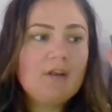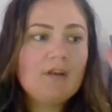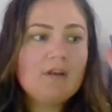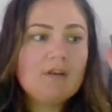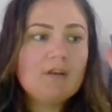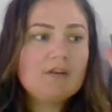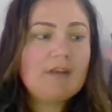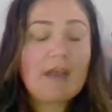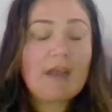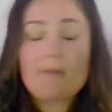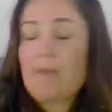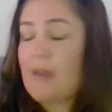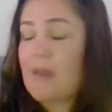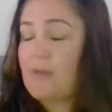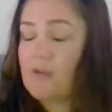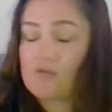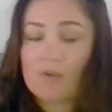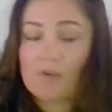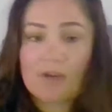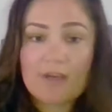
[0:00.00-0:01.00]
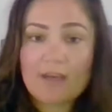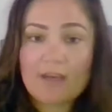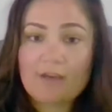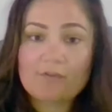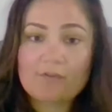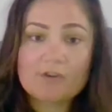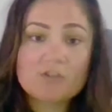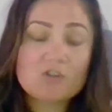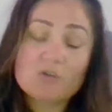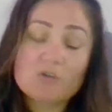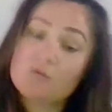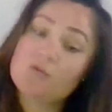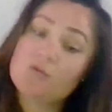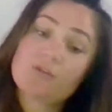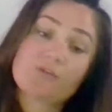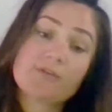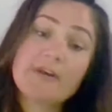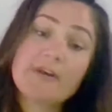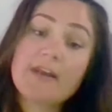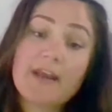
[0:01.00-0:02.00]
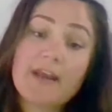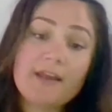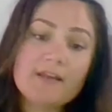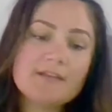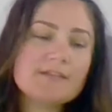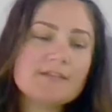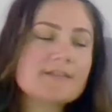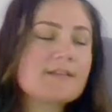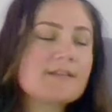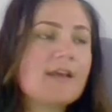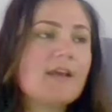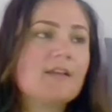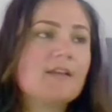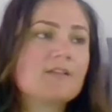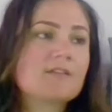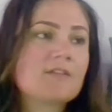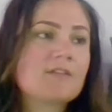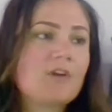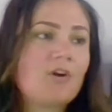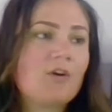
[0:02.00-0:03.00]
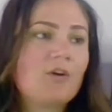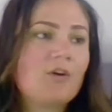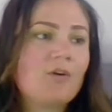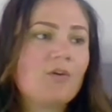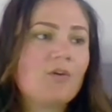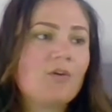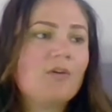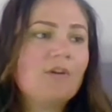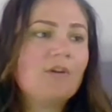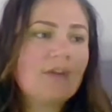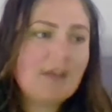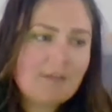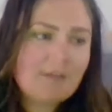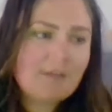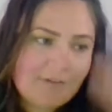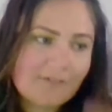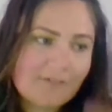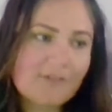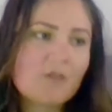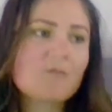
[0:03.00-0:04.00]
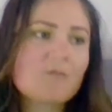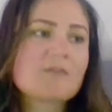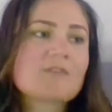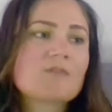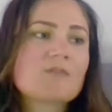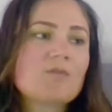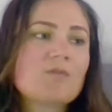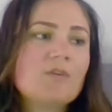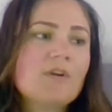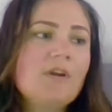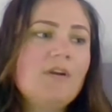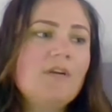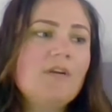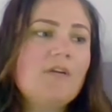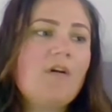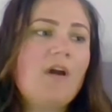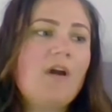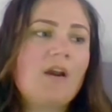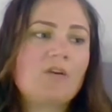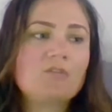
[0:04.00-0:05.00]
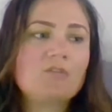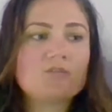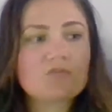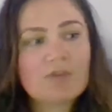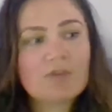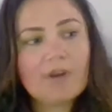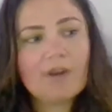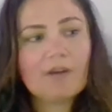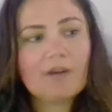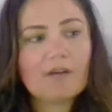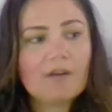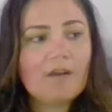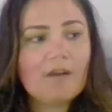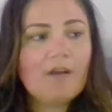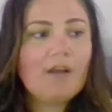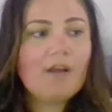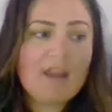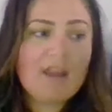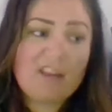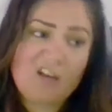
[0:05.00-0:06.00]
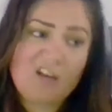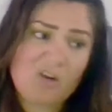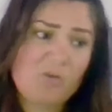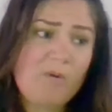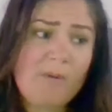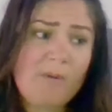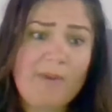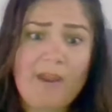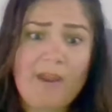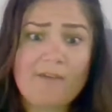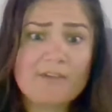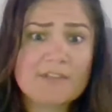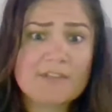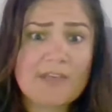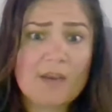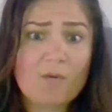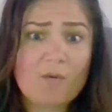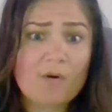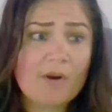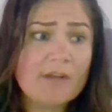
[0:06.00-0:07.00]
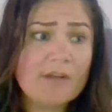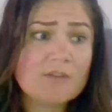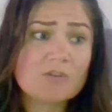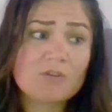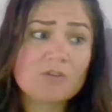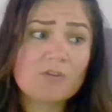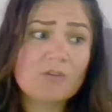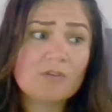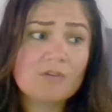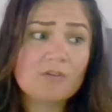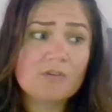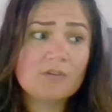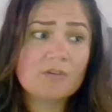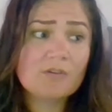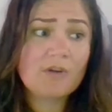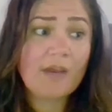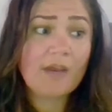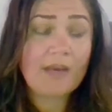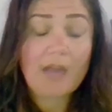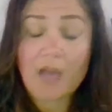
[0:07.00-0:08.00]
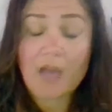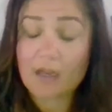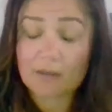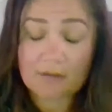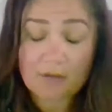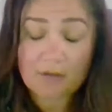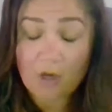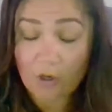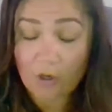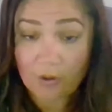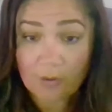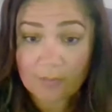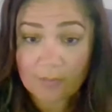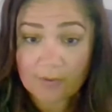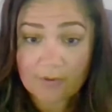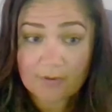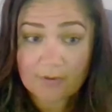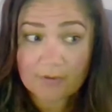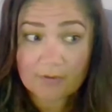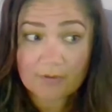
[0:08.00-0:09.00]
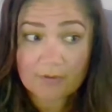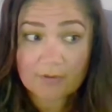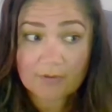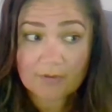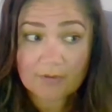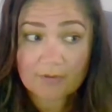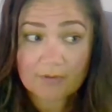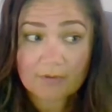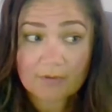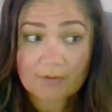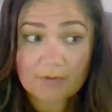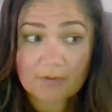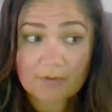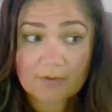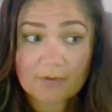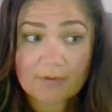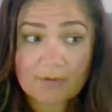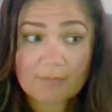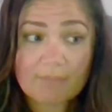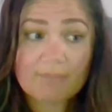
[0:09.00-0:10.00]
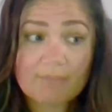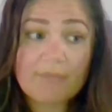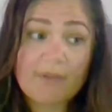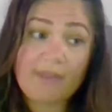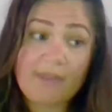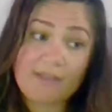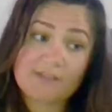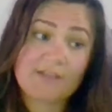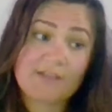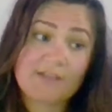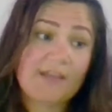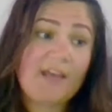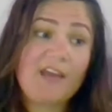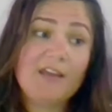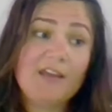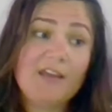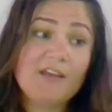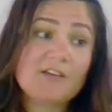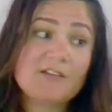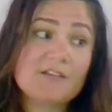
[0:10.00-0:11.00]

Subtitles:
maybe drinking every 2 or 3 days. And so if everything was sorted, I could drink, and then I could probably have a day where I can't cope, but that's okay